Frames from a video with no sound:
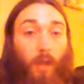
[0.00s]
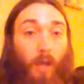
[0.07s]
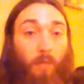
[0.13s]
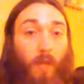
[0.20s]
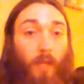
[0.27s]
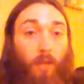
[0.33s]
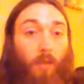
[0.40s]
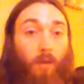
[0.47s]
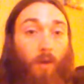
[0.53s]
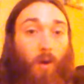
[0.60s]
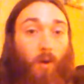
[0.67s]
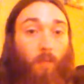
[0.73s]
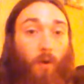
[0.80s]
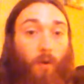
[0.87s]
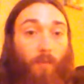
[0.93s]
made their
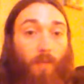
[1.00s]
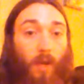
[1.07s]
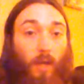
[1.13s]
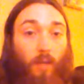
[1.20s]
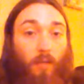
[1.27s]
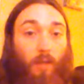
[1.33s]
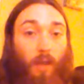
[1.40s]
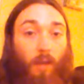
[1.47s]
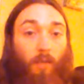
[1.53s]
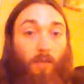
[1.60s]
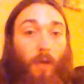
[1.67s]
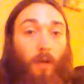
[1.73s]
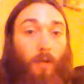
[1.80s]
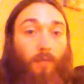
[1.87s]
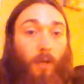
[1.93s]
armor and fighting style
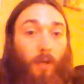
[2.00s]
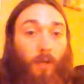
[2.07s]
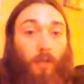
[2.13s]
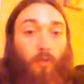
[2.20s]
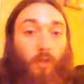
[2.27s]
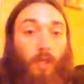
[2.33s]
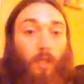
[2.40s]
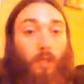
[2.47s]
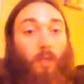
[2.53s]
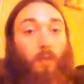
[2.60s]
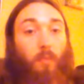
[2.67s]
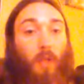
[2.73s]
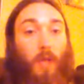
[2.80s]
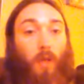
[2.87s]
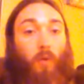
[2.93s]
very, very unique to the
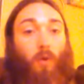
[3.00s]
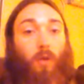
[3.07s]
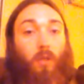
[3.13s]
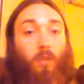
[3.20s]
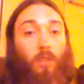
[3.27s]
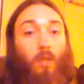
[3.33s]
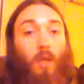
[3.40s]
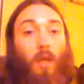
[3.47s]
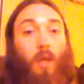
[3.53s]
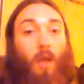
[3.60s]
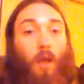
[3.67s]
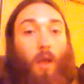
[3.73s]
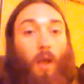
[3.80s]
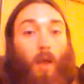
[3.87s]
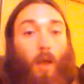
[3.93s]
Plain Orcs.
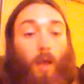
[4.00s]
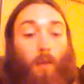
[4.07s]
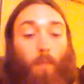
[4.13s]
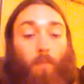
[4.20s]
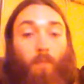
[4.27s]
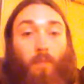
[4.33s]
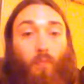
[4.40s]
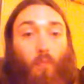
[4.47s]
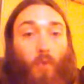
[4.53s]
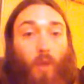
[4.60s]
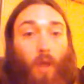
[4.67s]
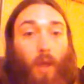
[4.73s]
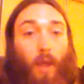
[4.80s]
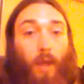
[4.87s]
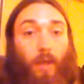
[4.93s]

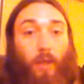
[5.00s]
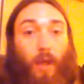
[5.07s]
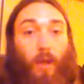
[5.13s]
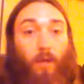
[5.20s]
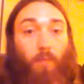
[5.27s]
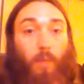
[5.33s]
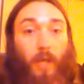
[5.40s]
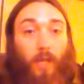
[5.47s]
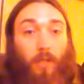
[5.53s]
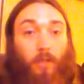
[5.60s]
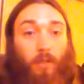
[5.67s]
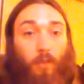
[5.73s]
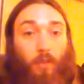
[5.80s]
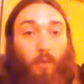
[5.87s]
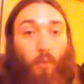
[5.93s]
I kind of
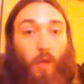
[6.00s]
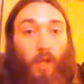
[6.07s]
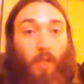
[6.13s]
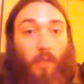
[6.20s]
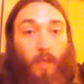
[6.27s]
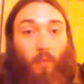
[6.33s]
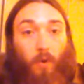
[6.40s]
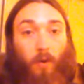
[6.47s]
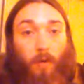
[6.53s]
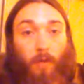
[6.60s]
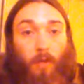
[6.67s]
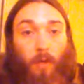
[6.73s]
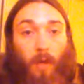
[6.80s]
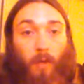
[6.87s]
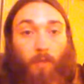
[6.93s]
based the way they
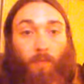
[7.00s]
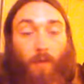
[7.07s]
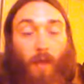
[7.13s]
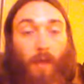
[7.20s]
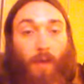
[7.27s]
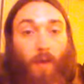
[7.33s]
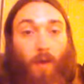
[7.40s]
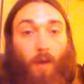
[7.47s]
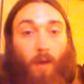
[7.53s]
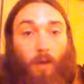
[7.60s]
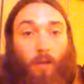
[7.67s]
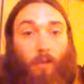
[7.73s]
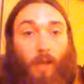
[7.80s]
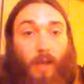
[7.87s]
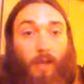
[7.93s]
work and fight
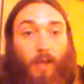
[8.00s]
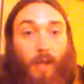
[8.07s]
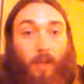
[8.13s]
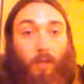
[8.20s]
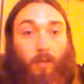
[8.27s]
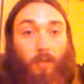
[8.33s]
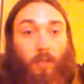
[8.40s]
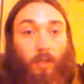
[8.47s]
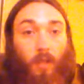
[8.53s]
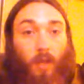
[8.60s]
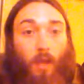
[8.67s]
on gladiators,